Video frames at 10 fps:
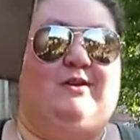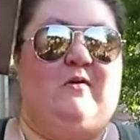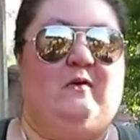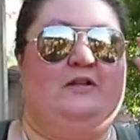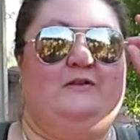You
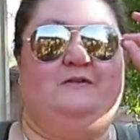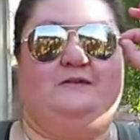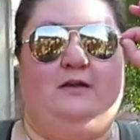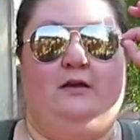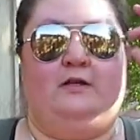don't want to
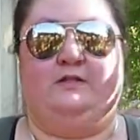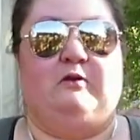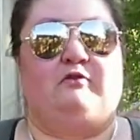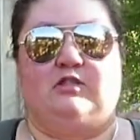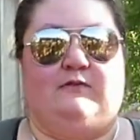use a
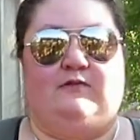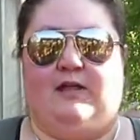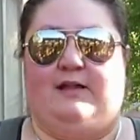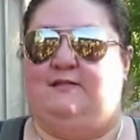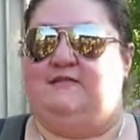snow shovel,
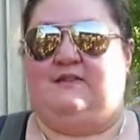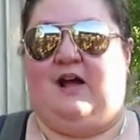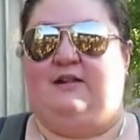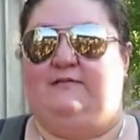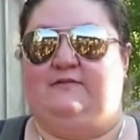that's
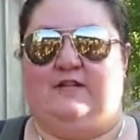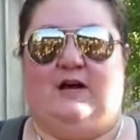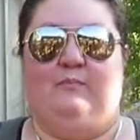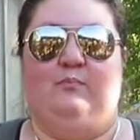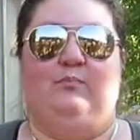kind of
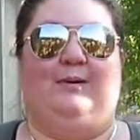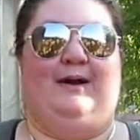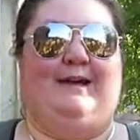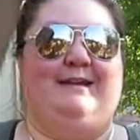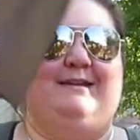dumb,
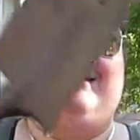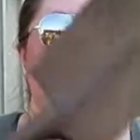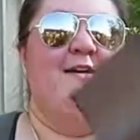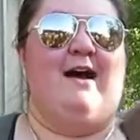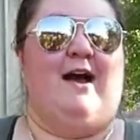but
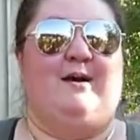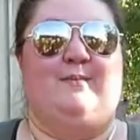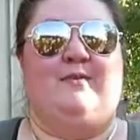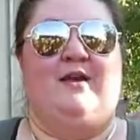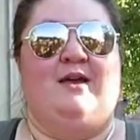
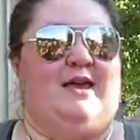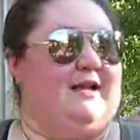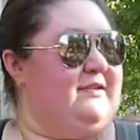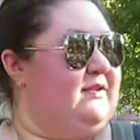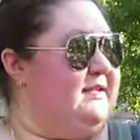
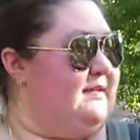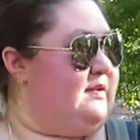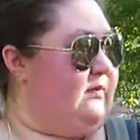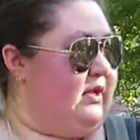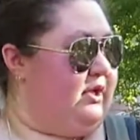yeah, so this is
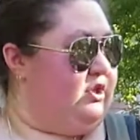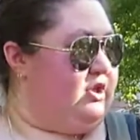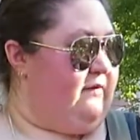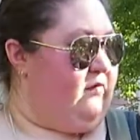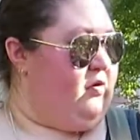a really good
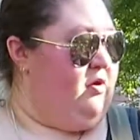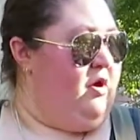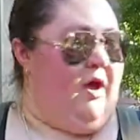shovel.